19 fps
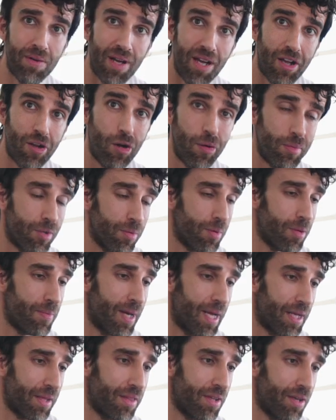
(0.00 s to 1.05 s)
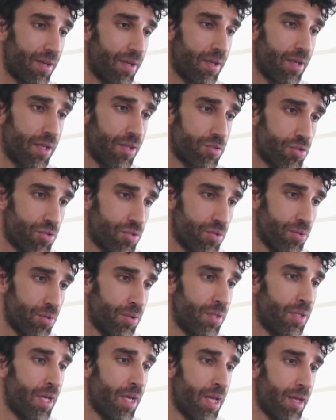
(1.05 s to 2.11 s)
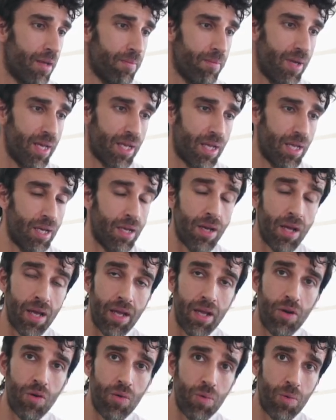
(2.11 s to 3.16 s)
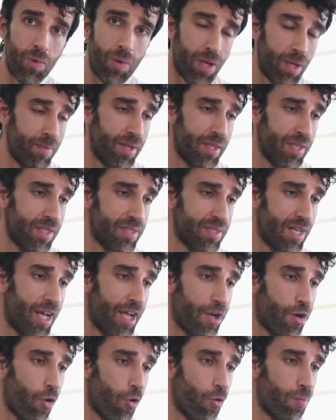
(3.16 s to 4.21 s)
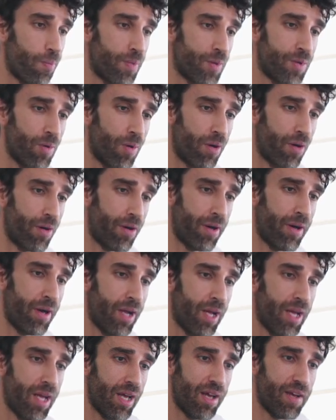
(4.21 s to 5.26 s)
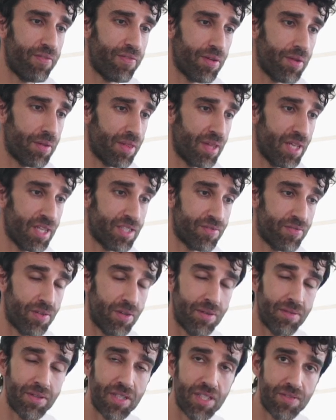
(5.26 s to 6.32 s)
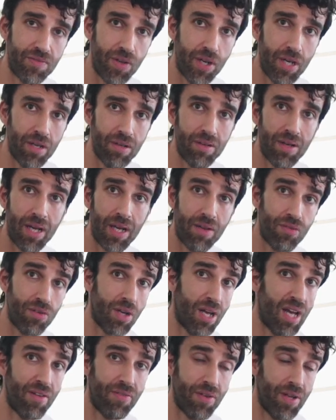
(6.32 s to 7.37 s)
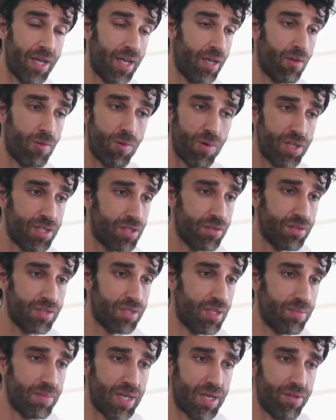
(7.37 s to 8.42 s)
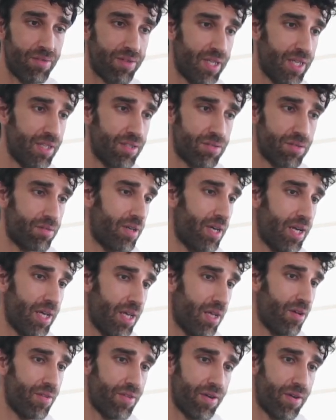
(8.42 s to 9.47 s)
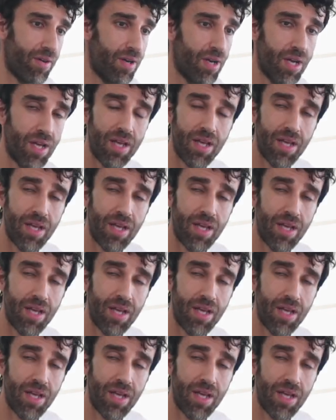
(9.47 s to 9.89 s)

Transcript: I hope to be back there soon making uh, new images. I hope you learned a few things from this video and if you have any questions about this or any other